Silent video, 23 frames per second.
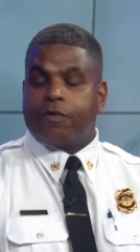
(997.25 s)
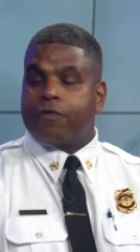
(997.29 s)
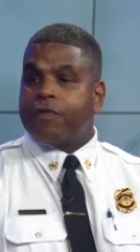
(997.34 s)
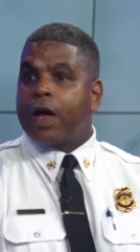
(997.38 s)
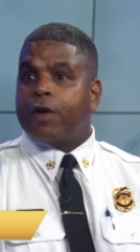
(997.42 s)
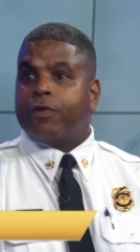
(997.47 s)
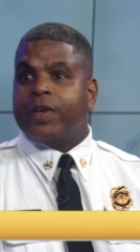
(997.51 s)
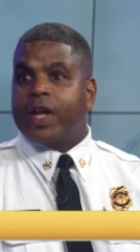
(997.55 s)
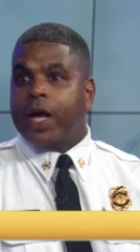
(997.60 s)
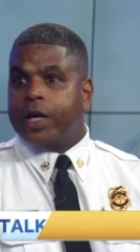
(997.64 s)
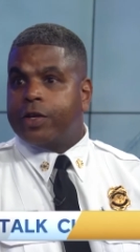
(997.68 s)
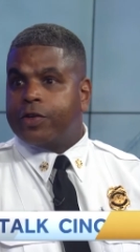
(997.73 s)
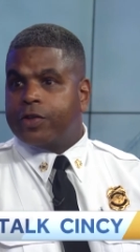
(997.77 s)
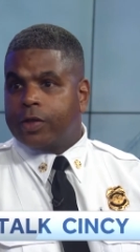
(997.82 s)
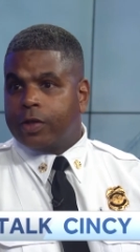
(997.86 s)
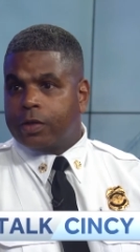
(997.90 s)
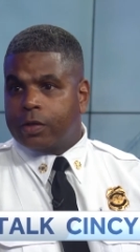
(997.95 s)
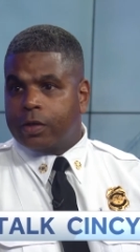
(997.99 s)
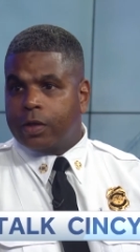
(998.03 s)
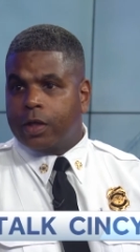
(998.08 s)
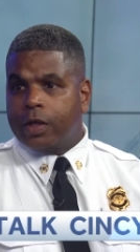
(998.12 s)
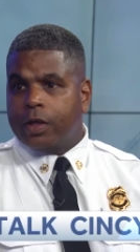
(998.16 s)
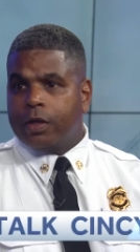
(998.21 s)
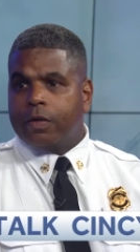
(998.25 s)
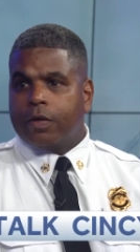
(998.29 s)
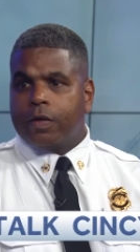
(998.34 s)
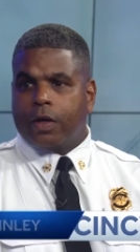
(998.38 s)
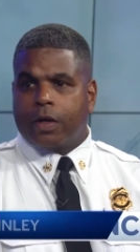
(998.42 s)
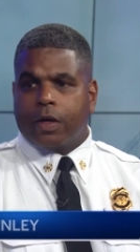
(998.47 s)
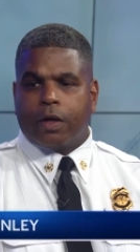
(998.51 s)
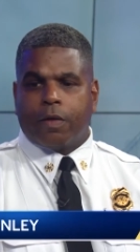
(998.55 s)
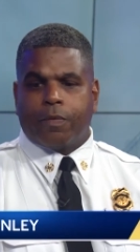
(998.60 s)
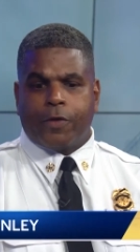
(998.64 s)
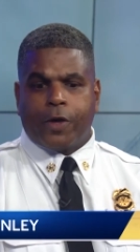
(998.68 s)
Foundationally,
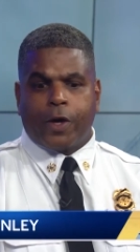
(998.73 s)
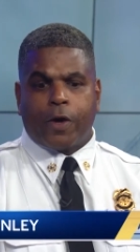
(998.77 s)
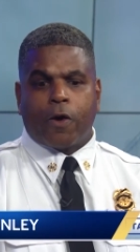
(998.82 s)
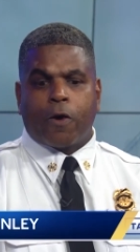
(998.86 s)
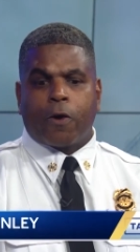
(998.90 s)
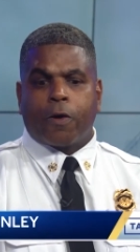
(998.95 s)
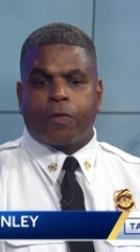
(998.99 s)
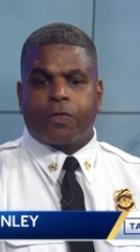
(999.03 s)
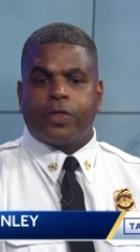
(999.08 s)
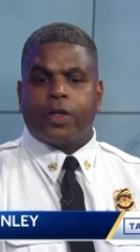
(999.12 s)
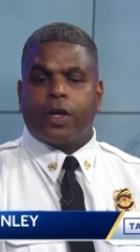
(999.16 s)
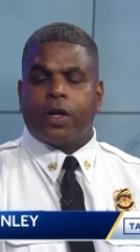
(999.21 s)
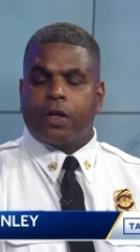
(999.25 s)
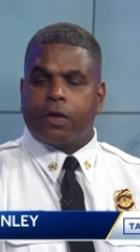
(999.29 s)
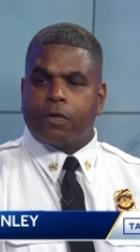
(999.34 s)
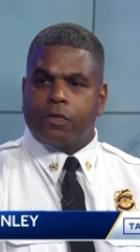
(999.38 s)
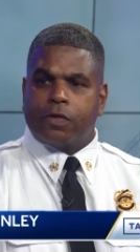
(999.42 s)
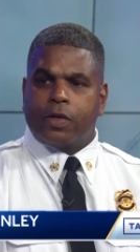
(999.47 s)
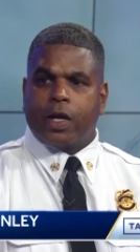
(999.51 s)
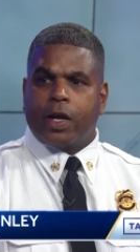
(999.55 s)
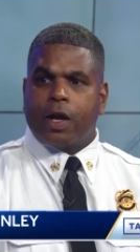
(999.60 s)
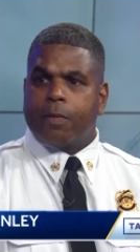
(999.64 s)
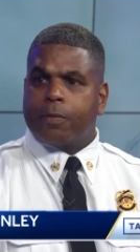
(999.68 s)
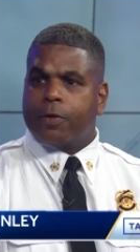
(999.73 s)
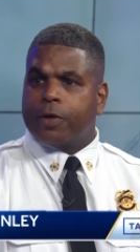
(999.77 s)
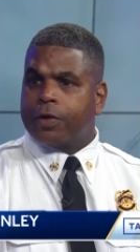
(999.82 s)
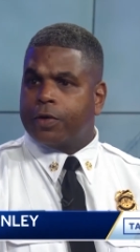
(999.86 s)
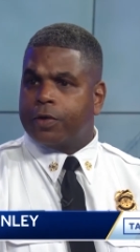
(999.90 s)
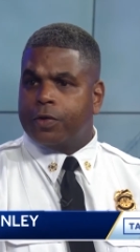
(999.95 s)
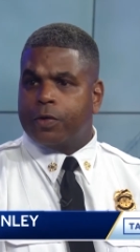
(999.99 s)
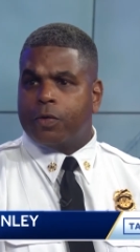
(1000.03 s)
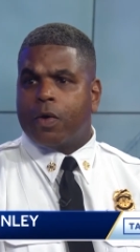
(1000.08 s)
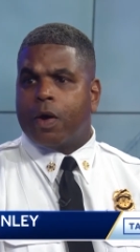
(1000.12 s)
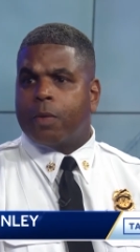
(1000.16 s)
uh, there are things that I'm going
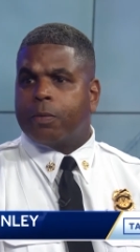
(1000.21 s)
to do.